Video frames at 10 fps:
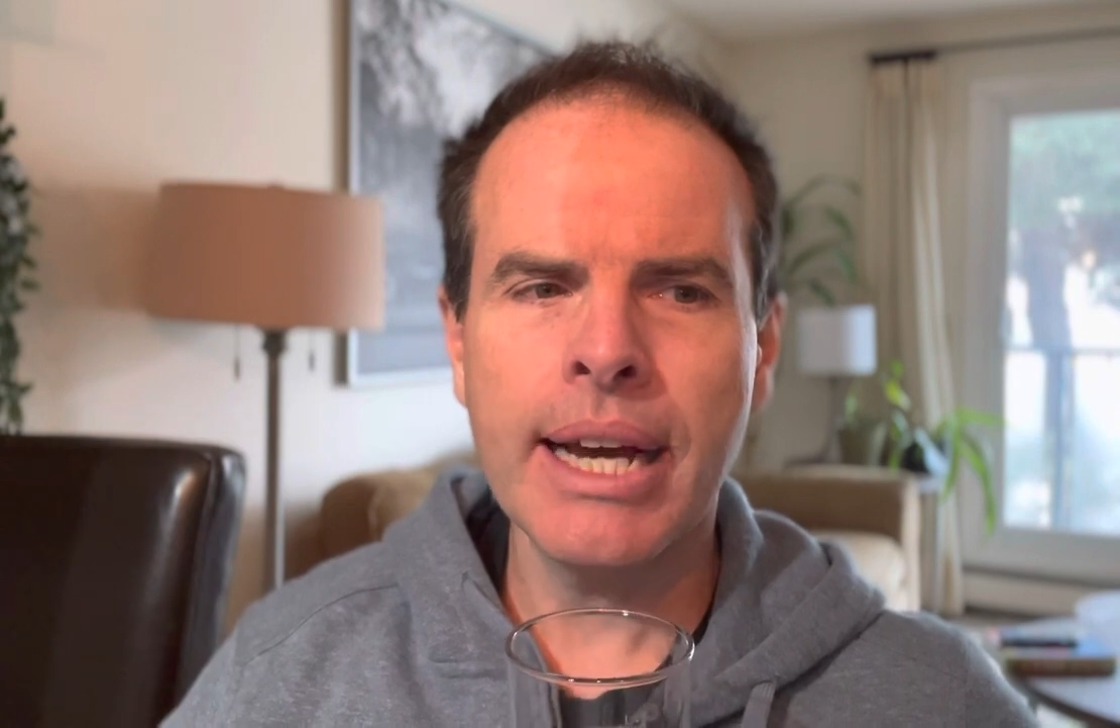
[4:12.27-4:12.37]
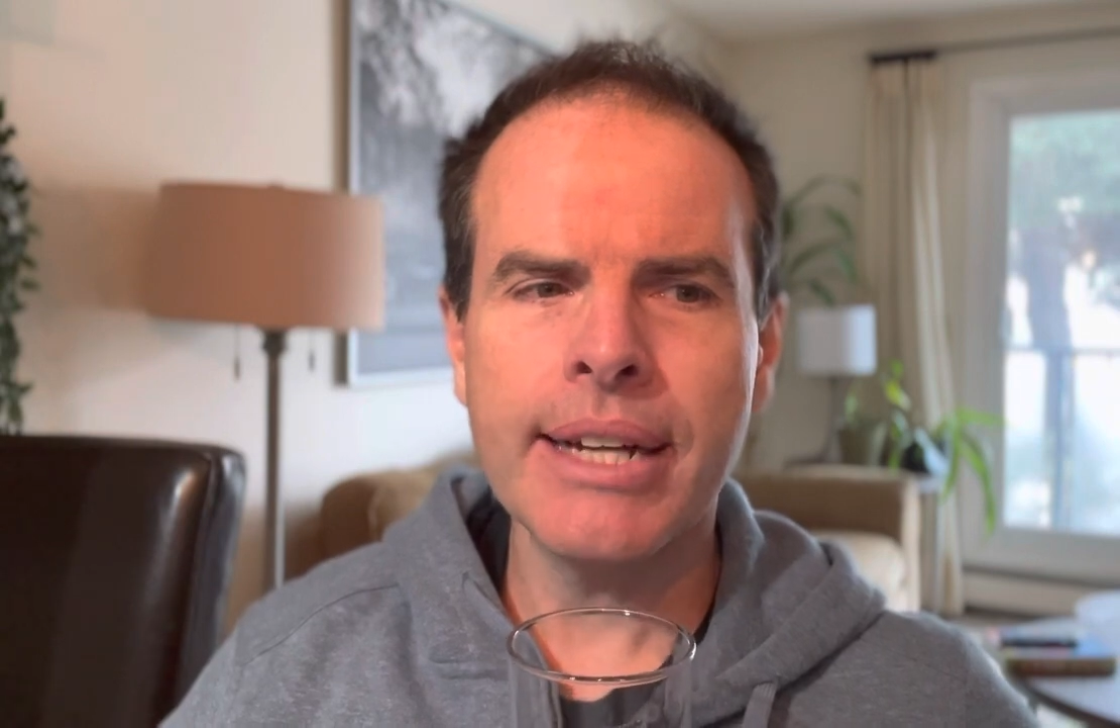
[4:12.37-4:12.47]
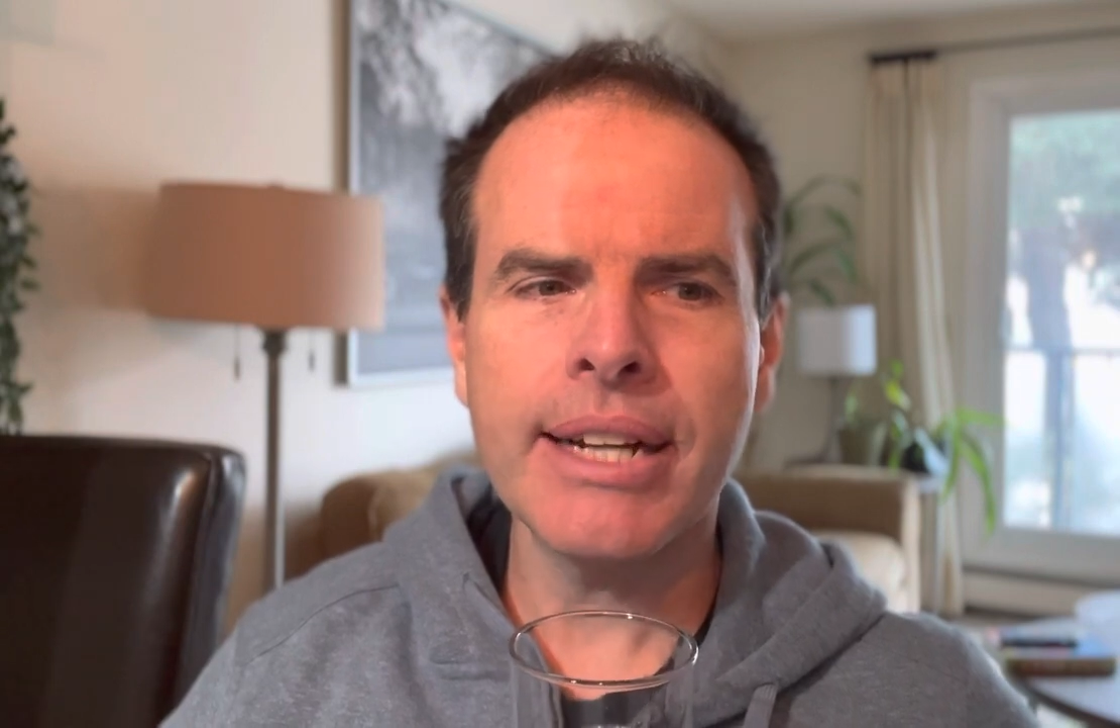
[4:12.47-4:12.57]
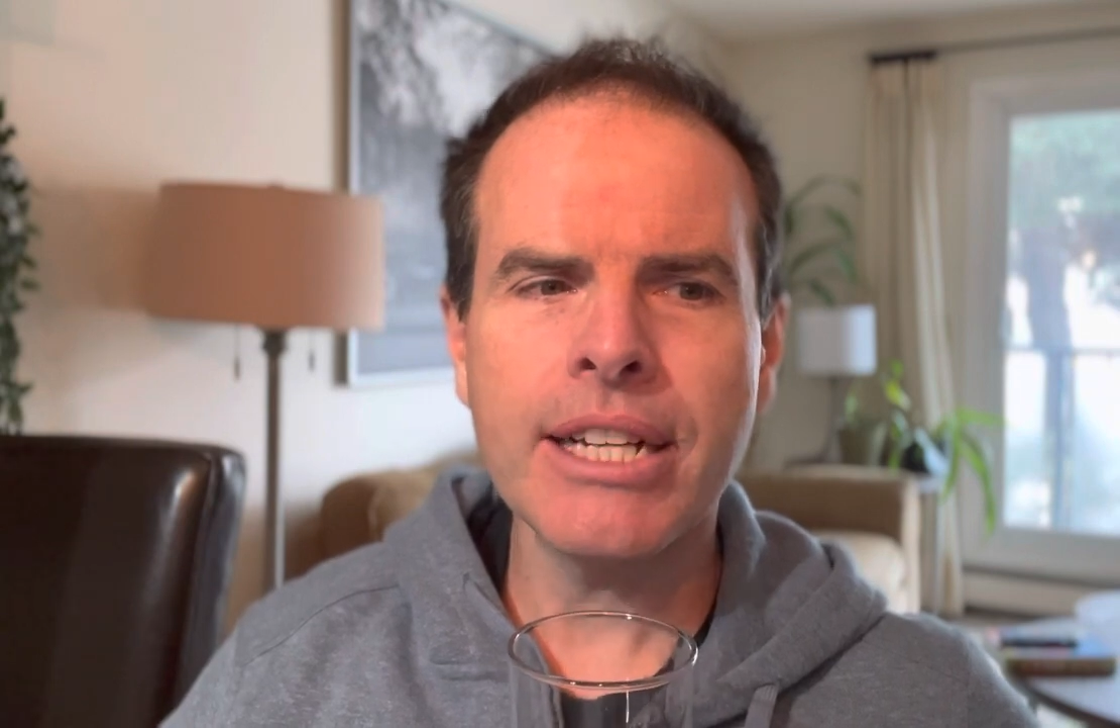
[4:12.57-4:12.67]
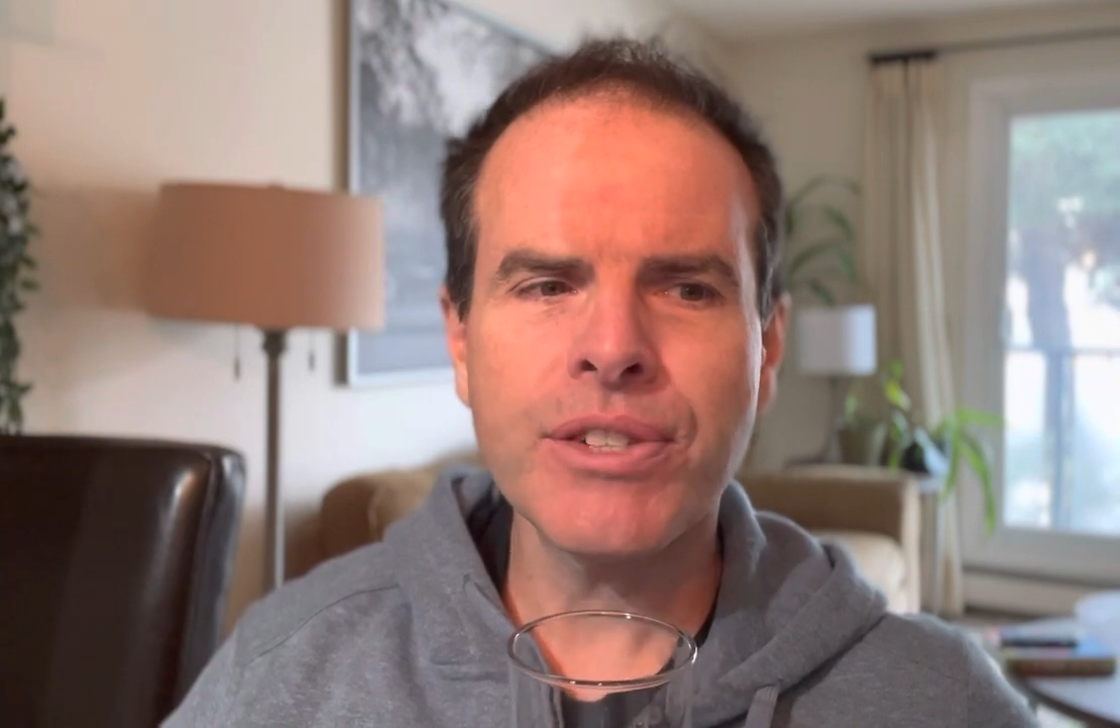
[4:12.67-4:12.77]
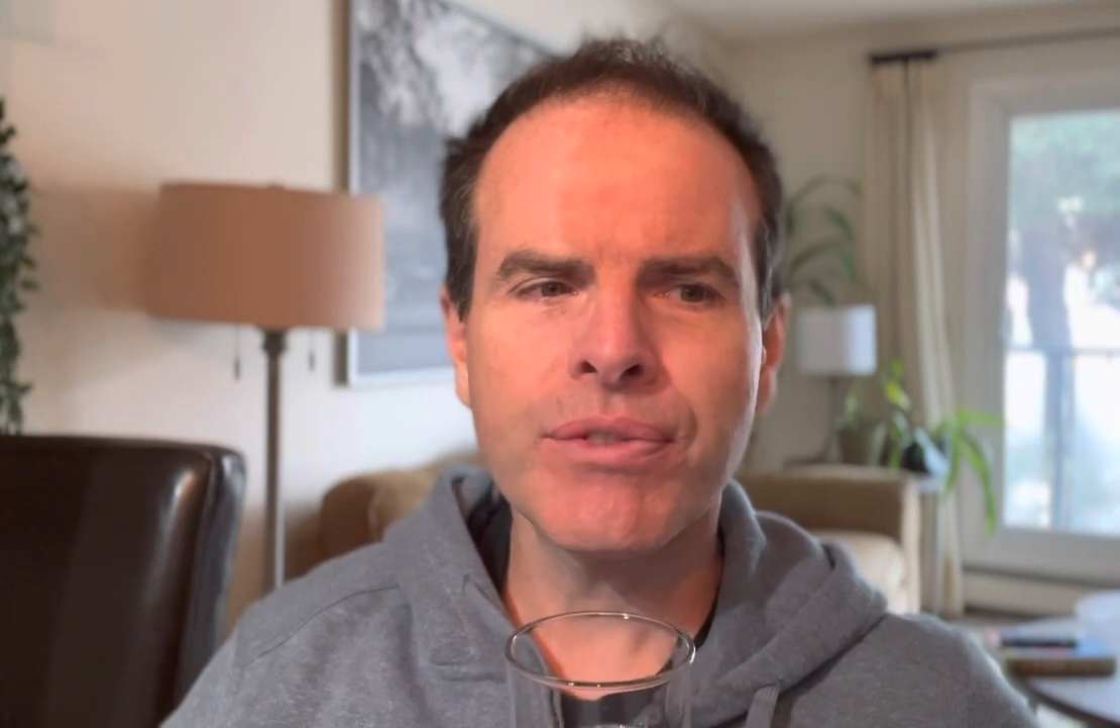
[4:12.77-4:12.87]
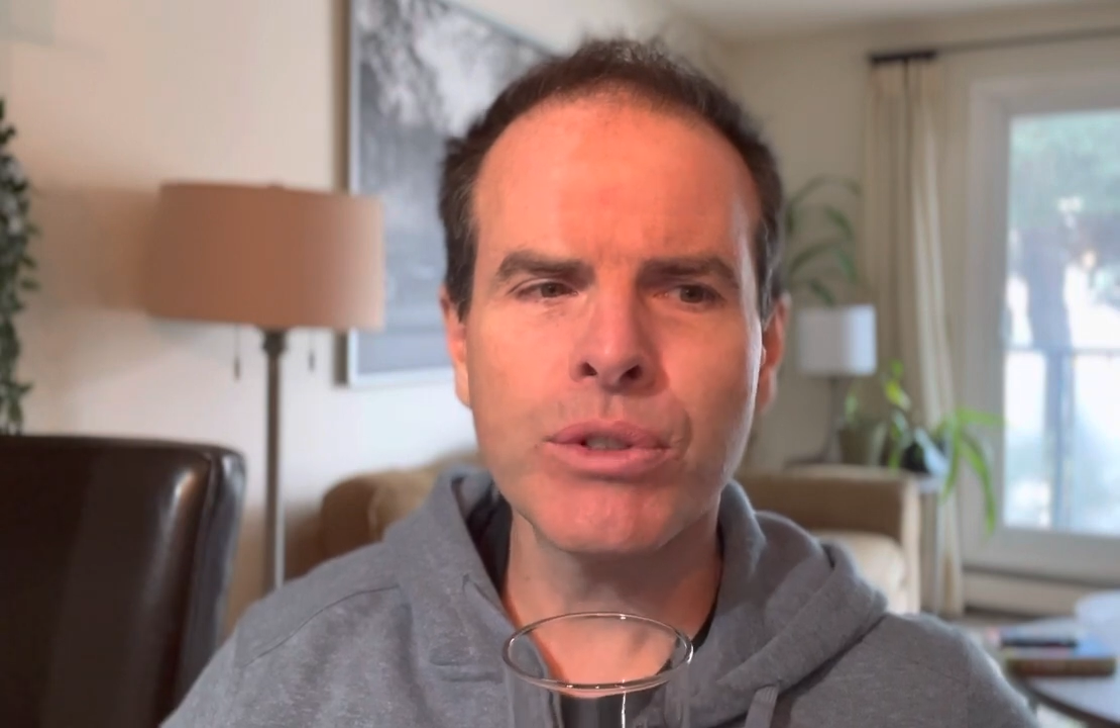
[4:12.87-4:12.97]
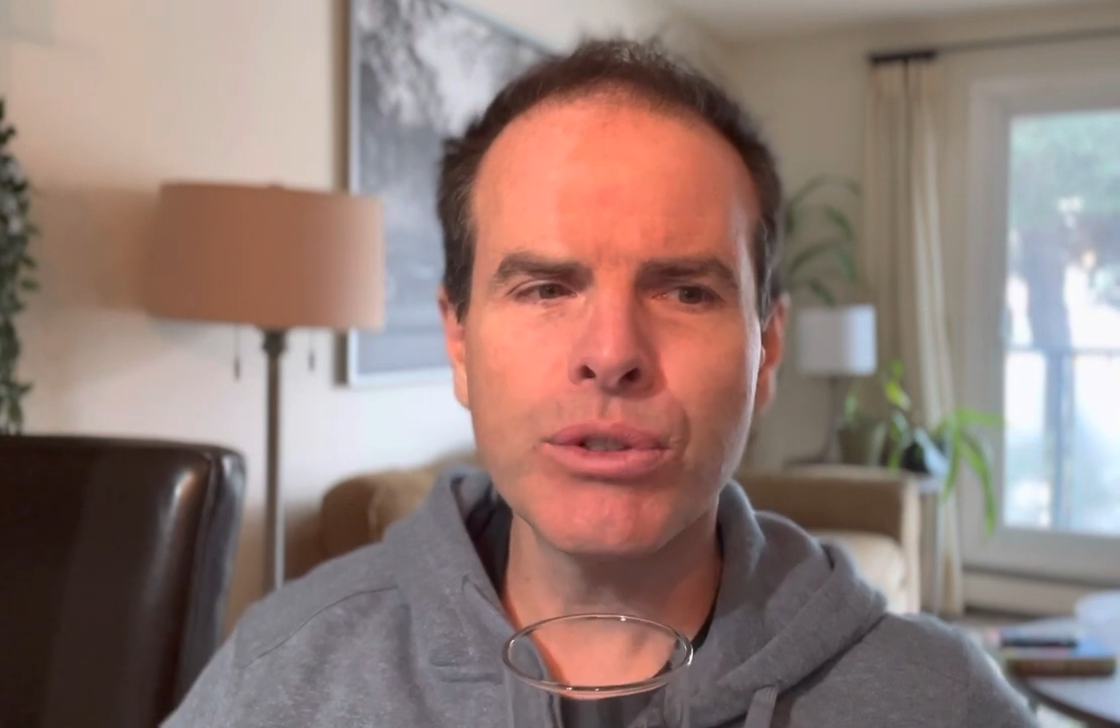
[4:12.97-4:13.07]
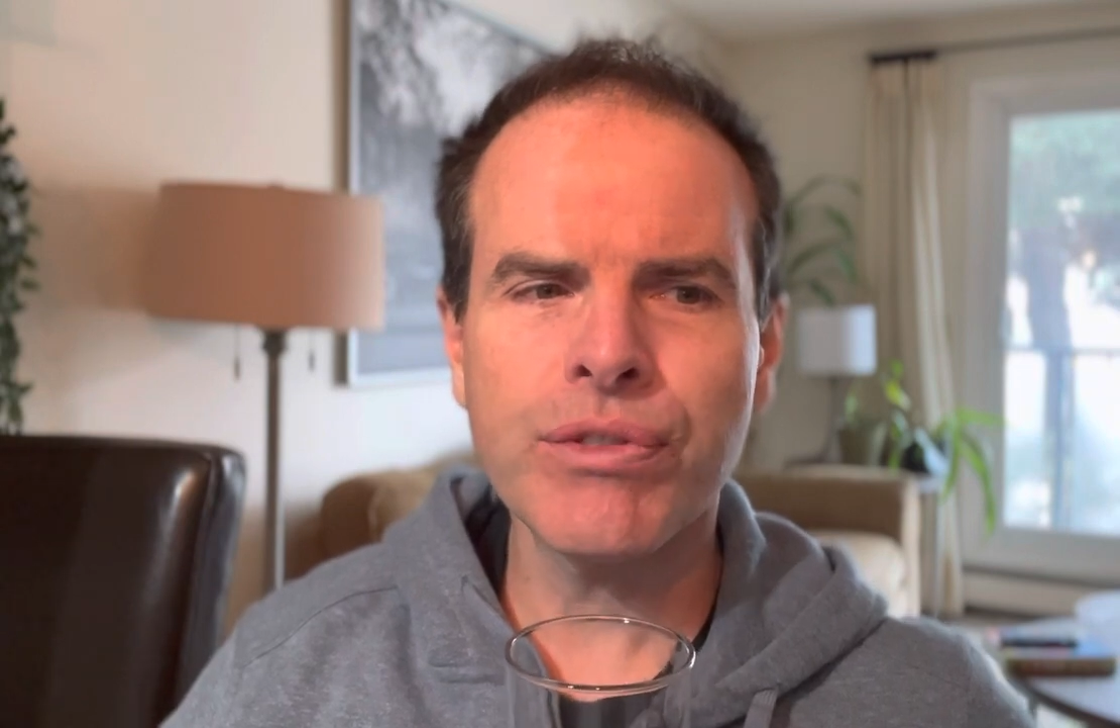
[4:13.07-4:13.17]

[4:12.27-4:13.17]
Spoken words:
nice fruit